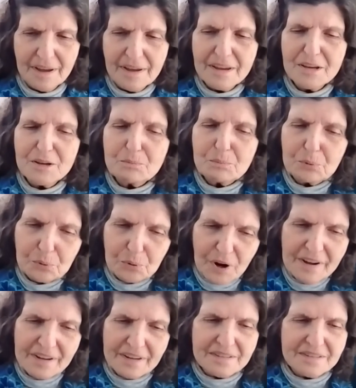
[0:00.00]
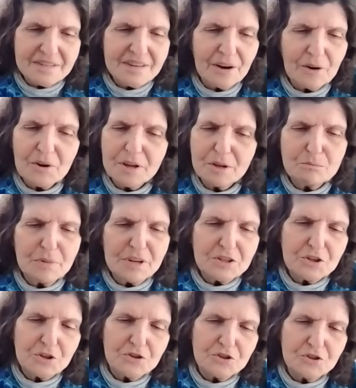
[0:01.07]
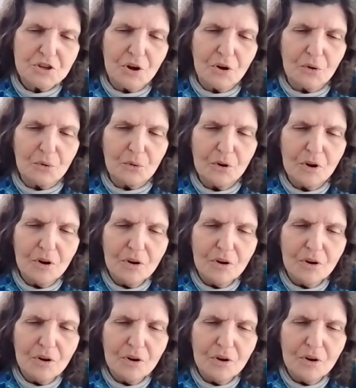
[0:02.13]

he praised Harriet Beecher Stowe